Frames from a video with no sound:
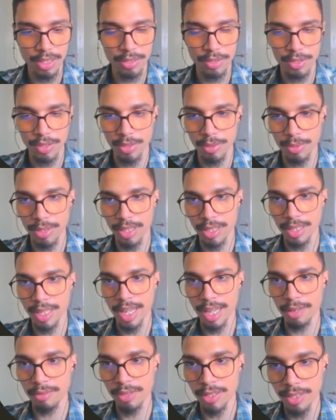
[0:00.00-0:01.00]
So we can
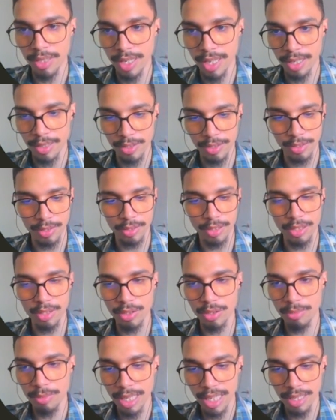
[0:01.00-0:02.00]
have it as delete
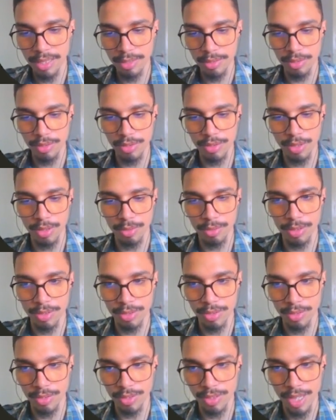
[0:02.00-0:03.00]
command. So
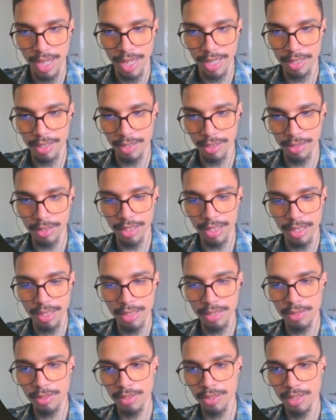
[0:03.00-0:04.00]
let's say
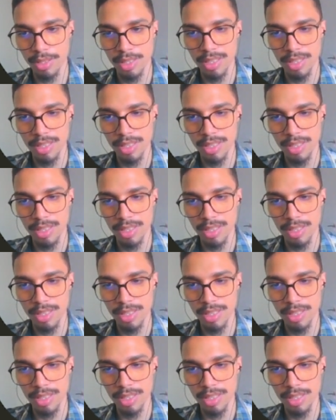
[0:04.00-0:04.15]
delete.